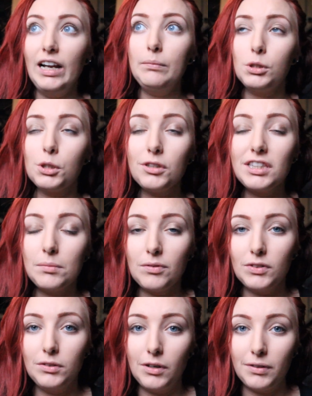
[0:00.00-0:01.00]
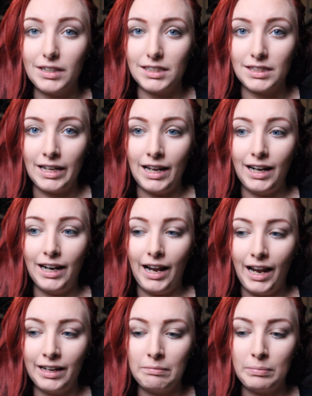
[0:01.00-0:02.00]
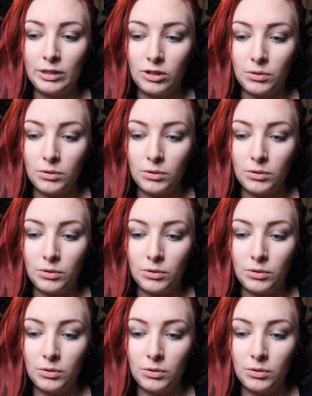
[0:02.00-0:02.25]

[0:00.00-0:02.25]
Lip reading: I'm sure some of you noticed that I hadn't been